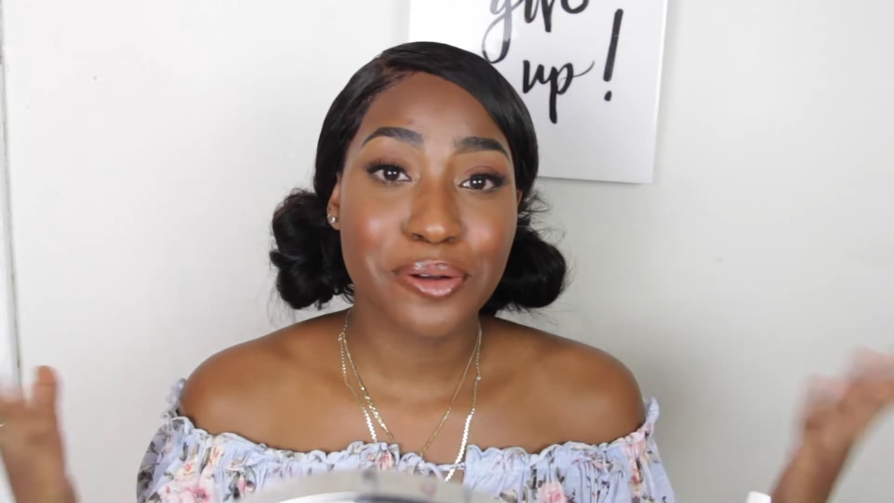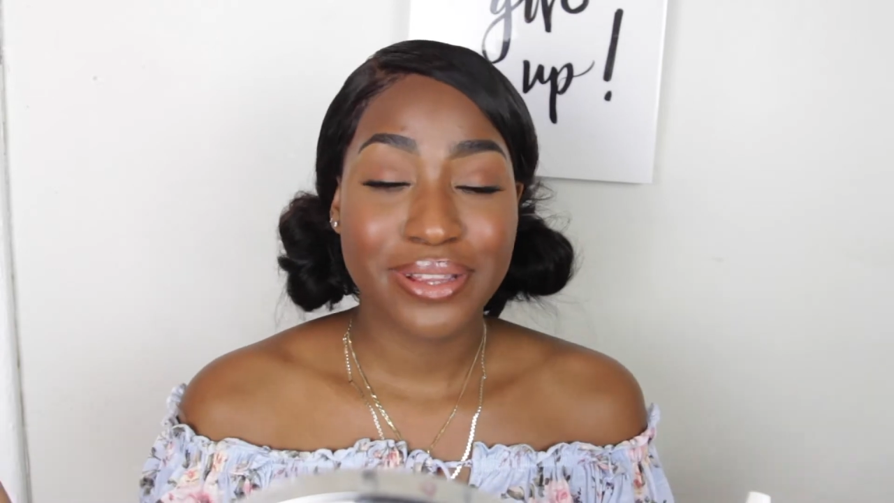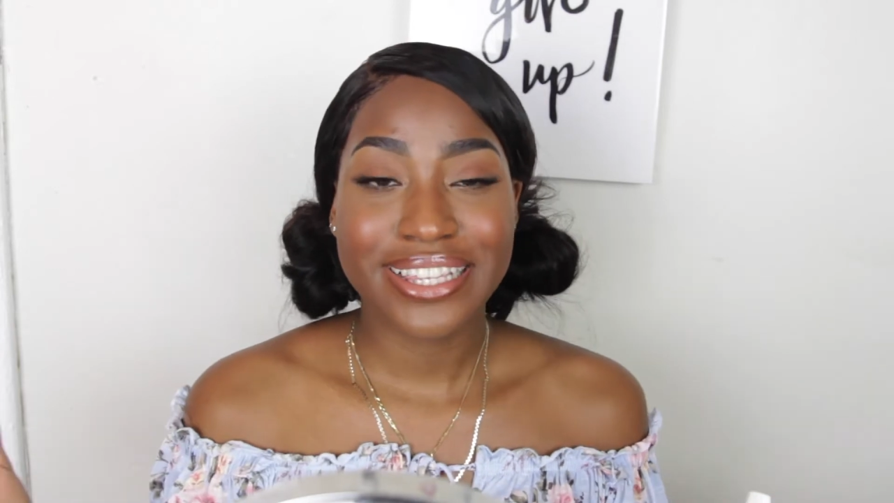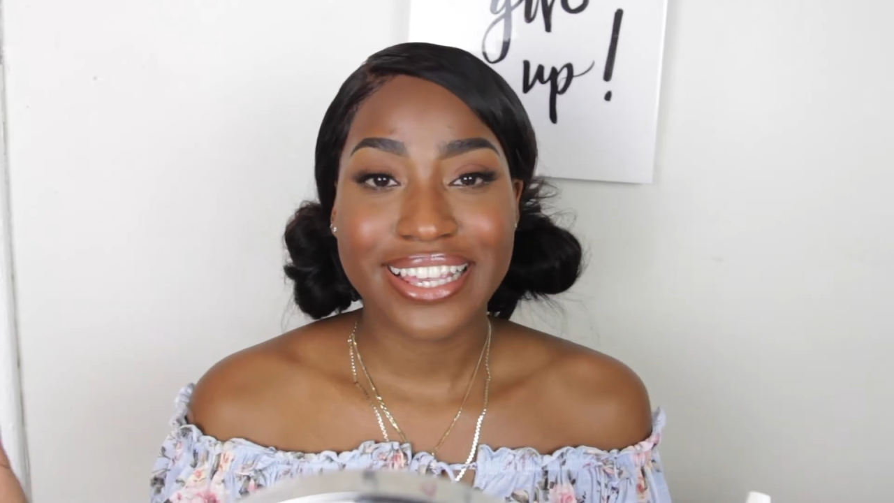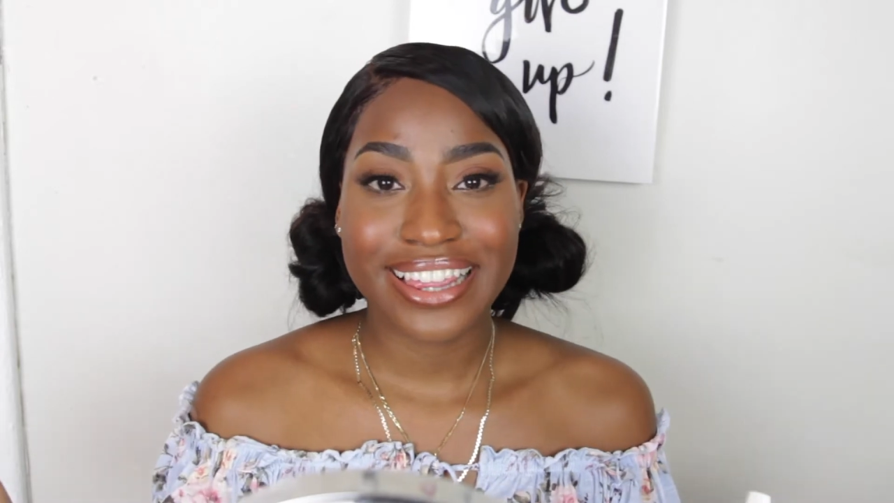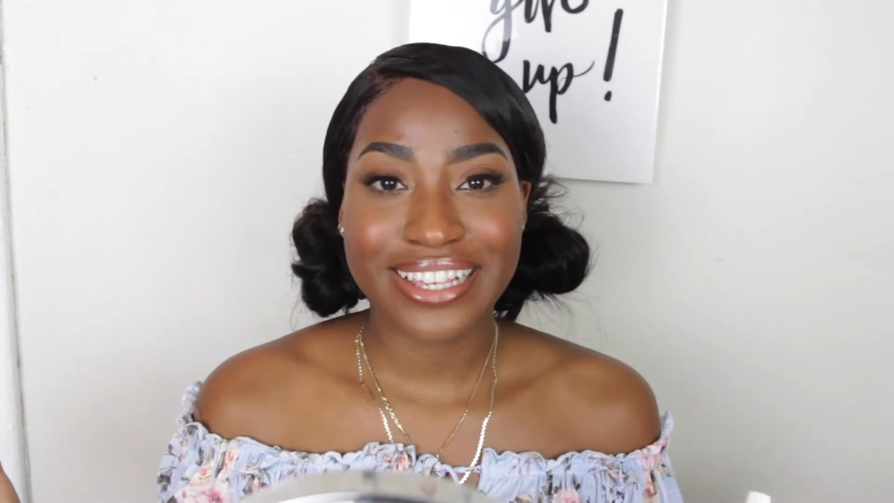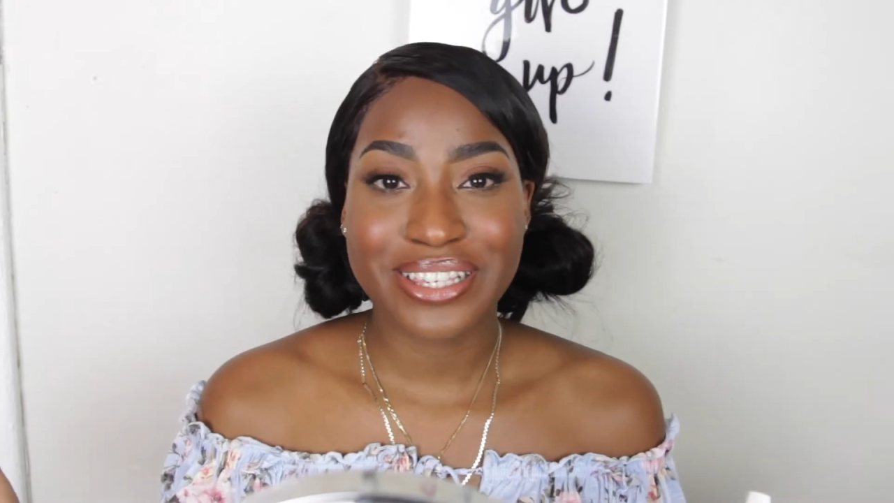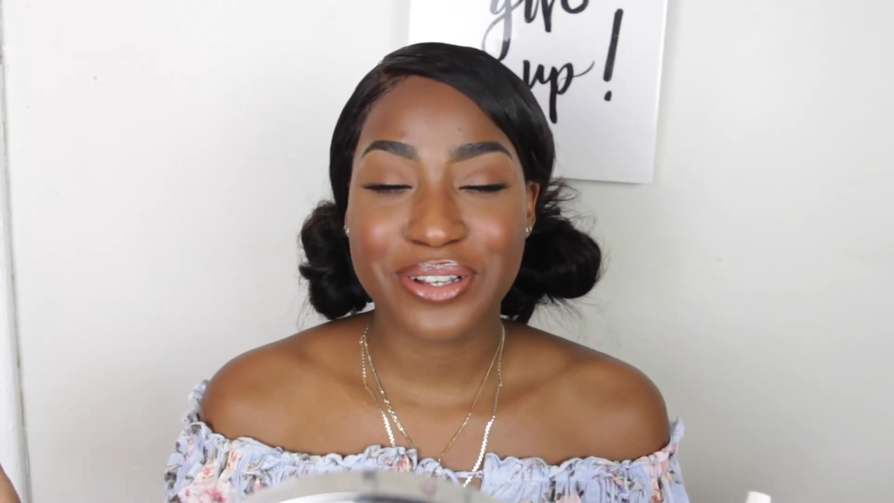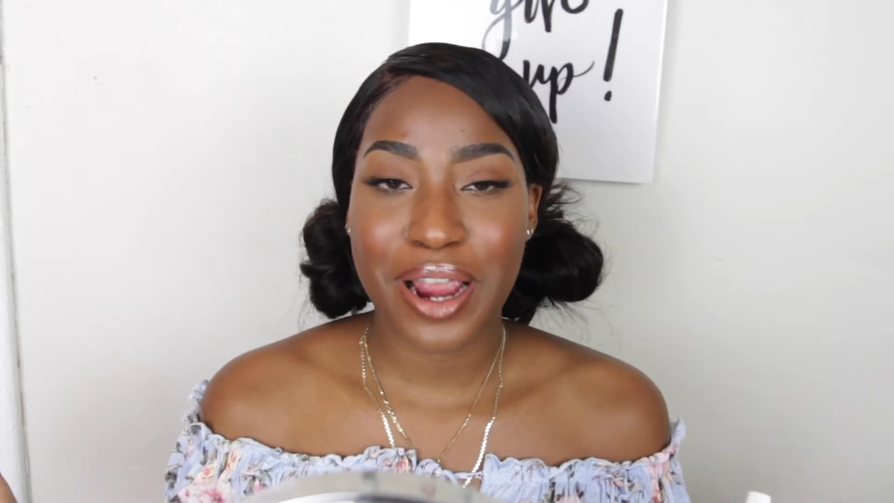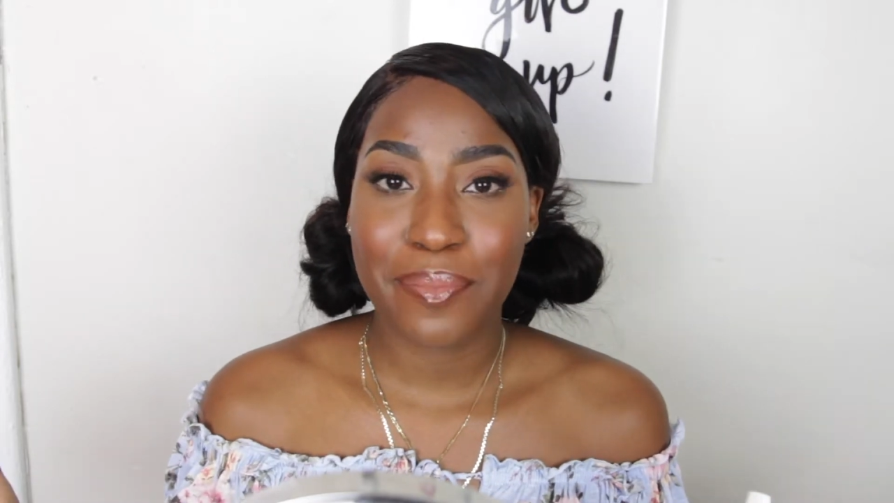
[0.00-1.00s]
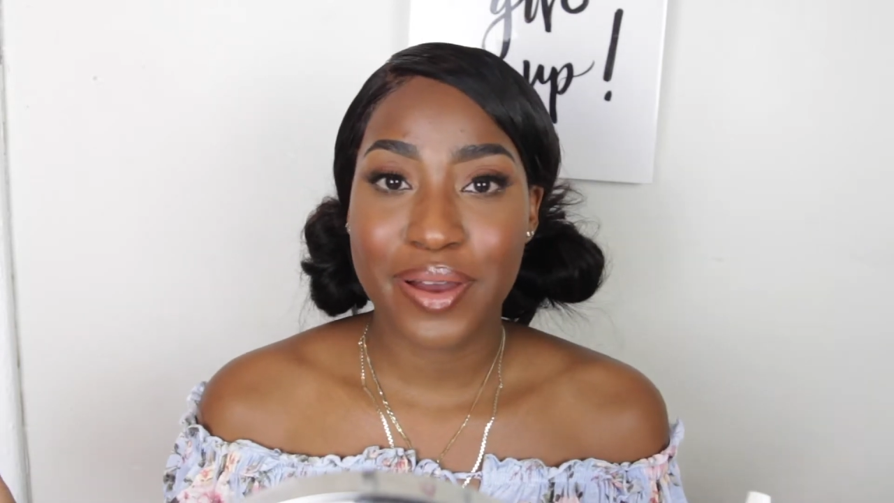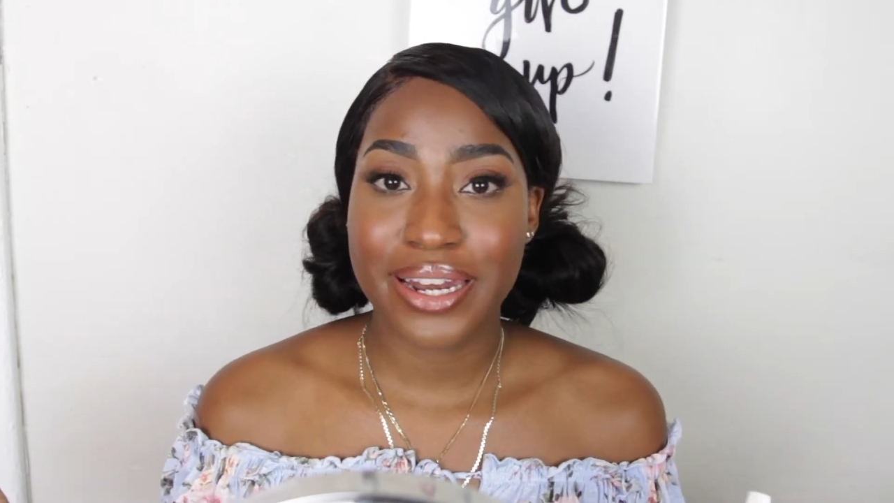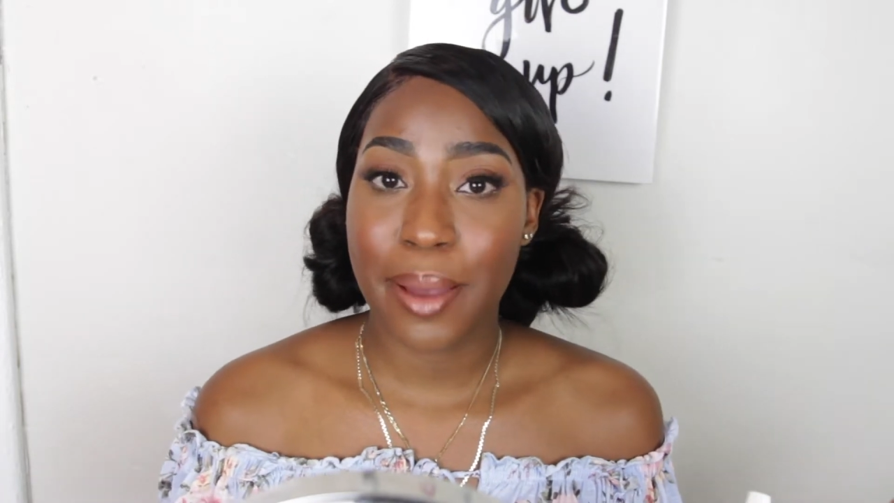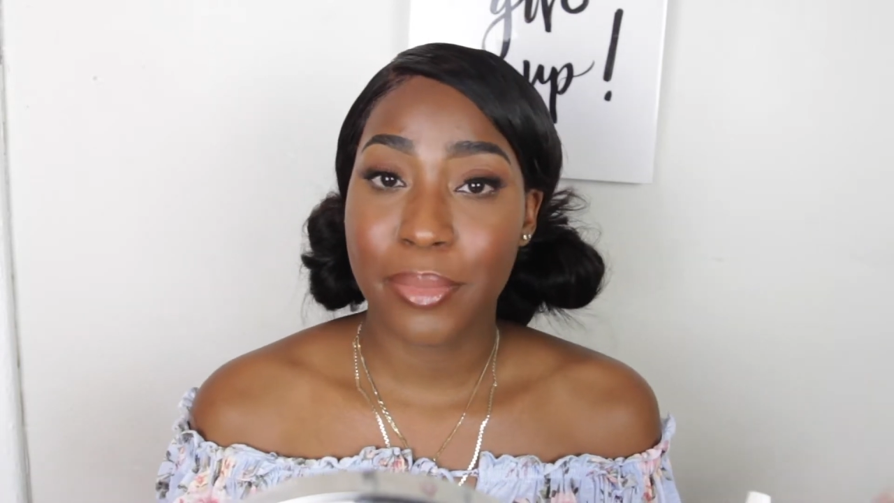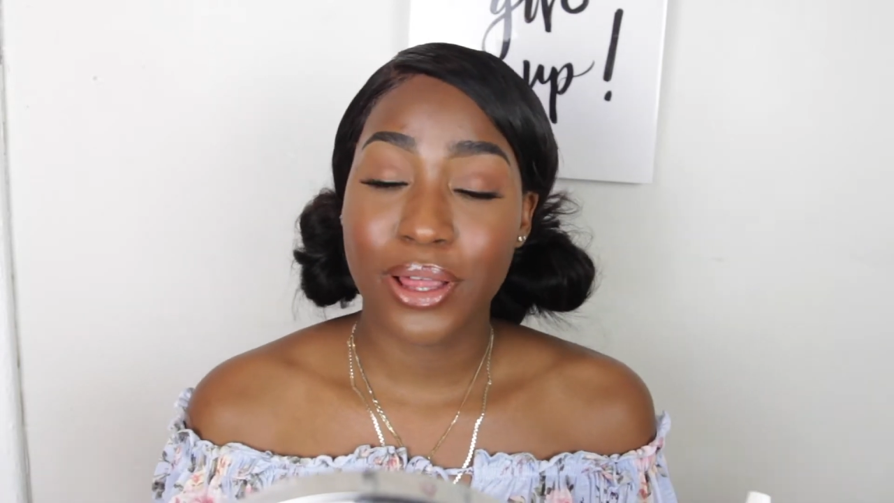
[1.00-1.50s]
please click that subscribe button
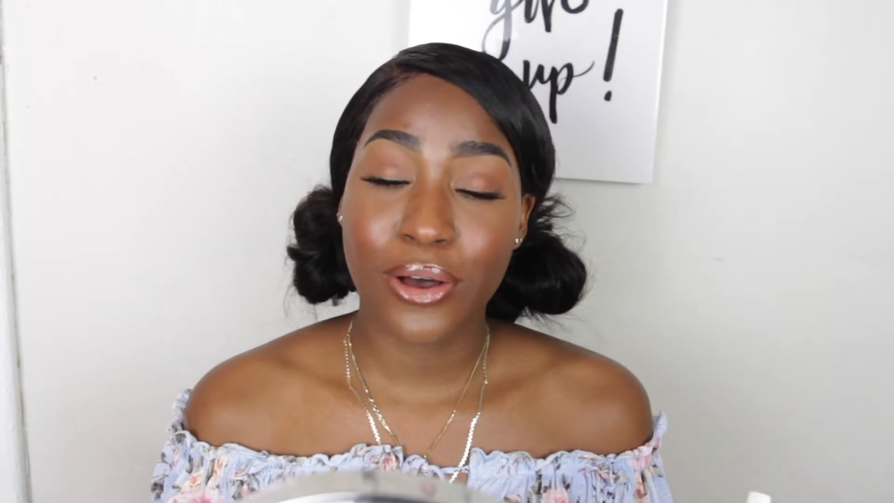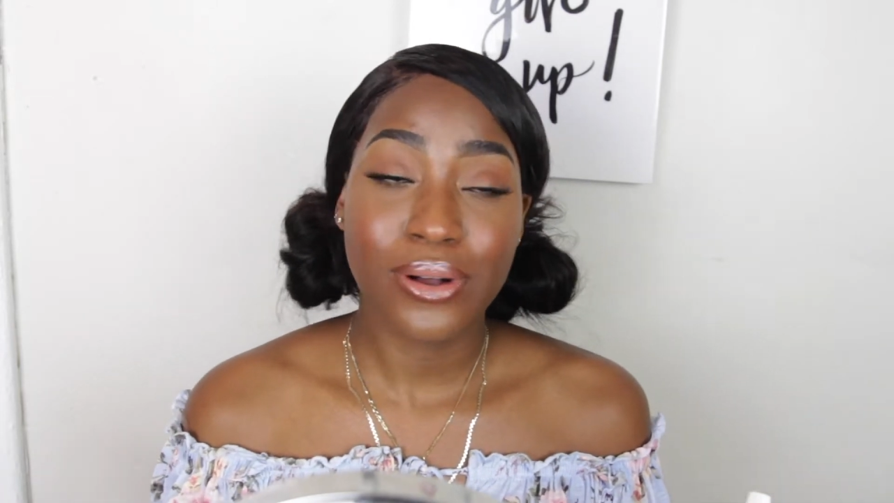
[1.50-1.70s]
down below.